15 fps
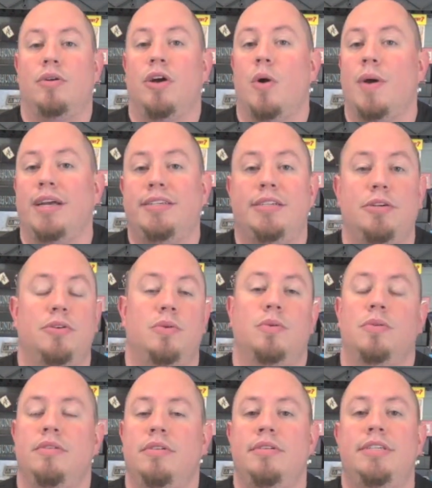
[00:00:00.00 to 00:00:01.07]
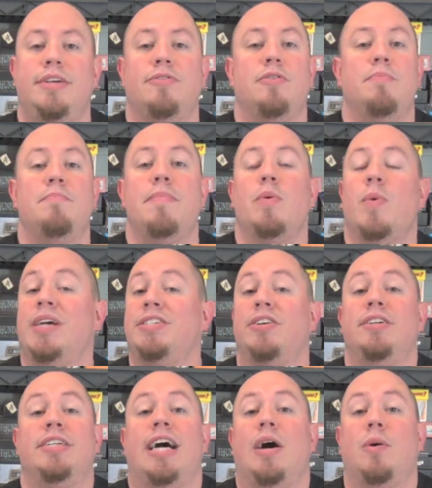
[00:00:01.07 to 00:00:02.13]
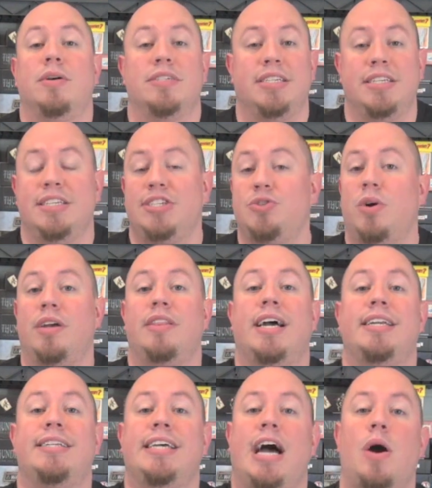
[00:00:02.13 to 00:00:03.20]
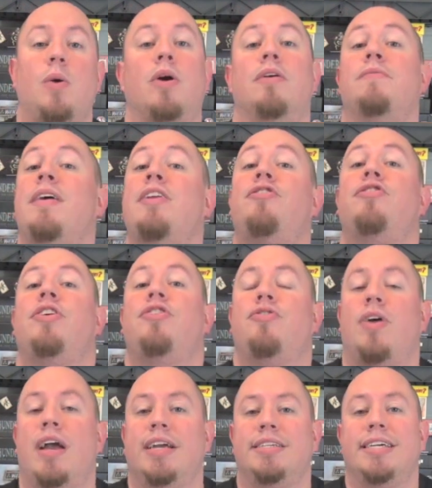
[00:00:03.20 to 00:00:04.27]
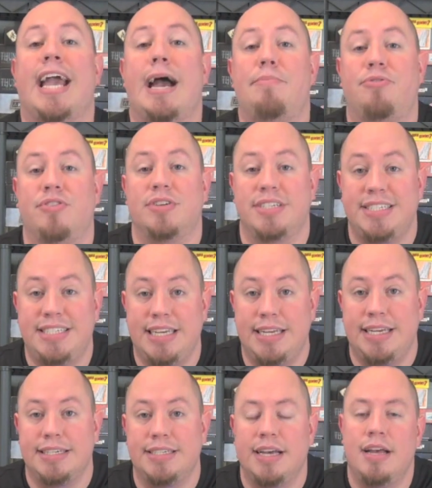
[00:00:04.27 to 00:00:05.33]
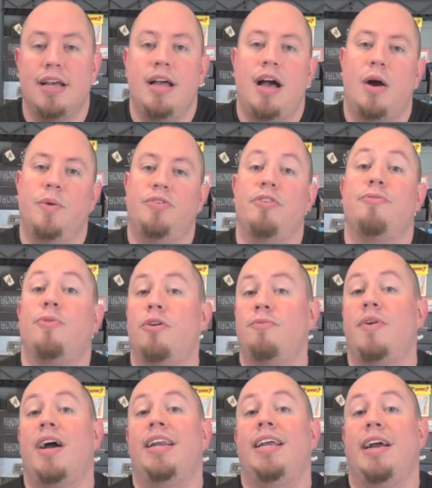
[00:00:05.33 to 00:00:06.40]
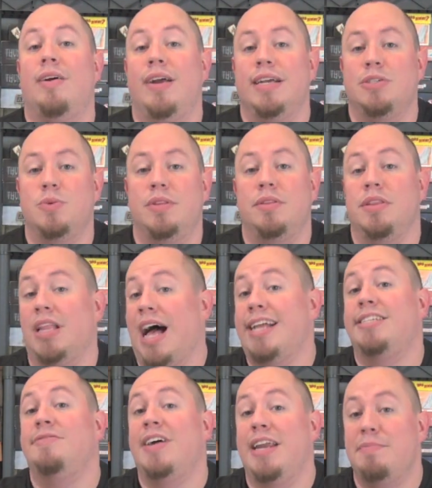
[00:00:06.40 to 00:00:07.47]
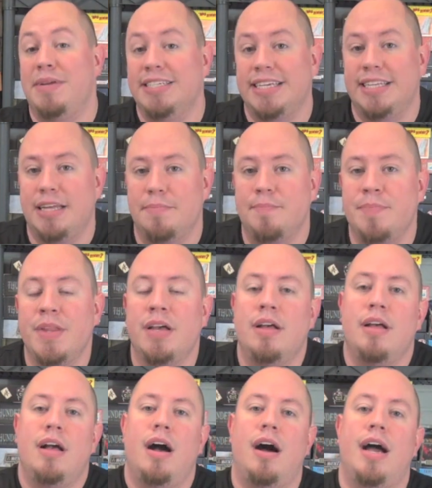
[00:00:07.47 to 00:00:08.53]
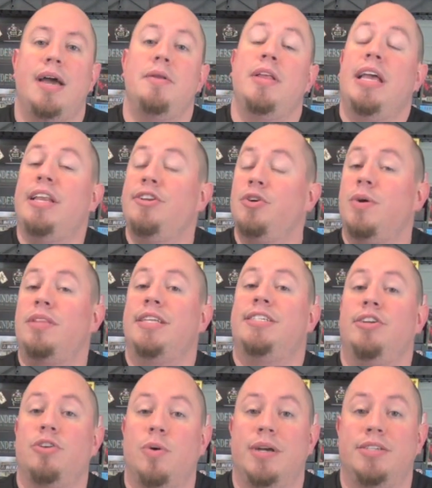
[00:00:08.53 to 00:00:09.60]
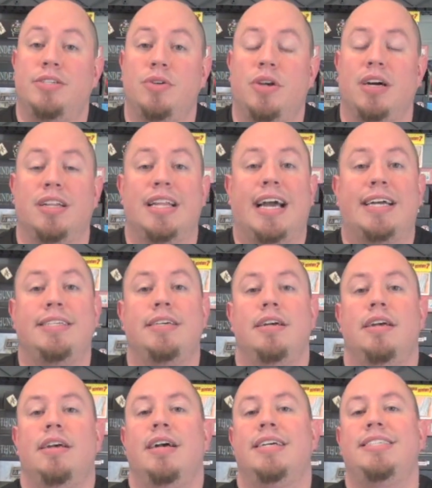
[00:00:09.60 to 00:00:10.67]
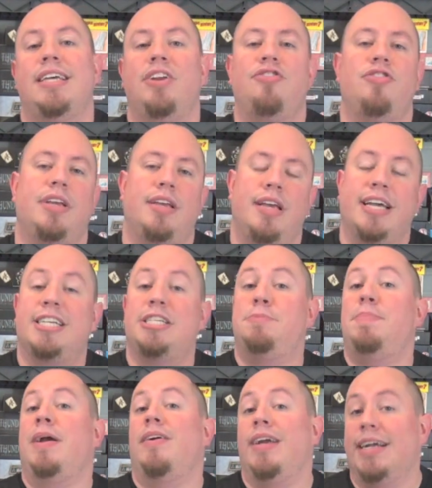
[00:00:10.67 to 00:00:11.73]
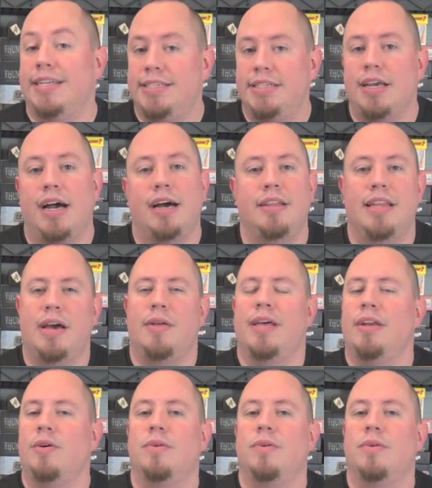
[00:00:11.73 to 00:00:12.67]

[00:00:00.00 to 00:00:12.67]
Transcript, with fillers: going to different wizard towers and destroying that tower, eventually trying to capture cities, which are fortified areas with lots of enemies in them. And in doing this, you're going to collect essentially experience. Now they